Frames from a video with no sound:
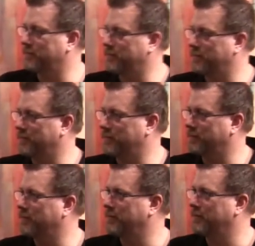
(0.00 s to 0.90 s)

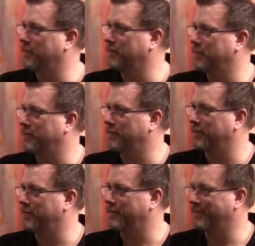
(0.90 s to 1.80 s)

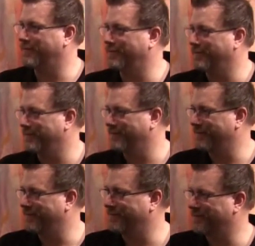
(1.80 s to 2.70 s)

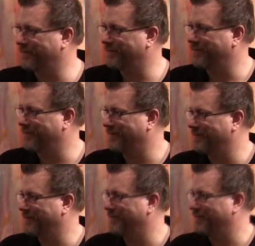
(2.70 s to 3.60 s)

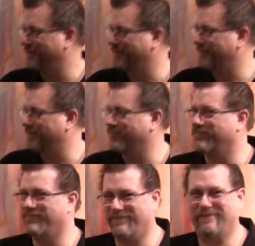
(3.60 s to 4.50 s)

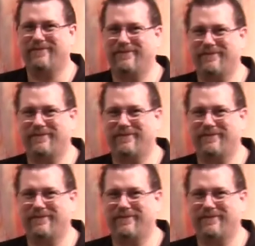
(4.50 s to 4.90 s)
No words are spoken by the person on screen.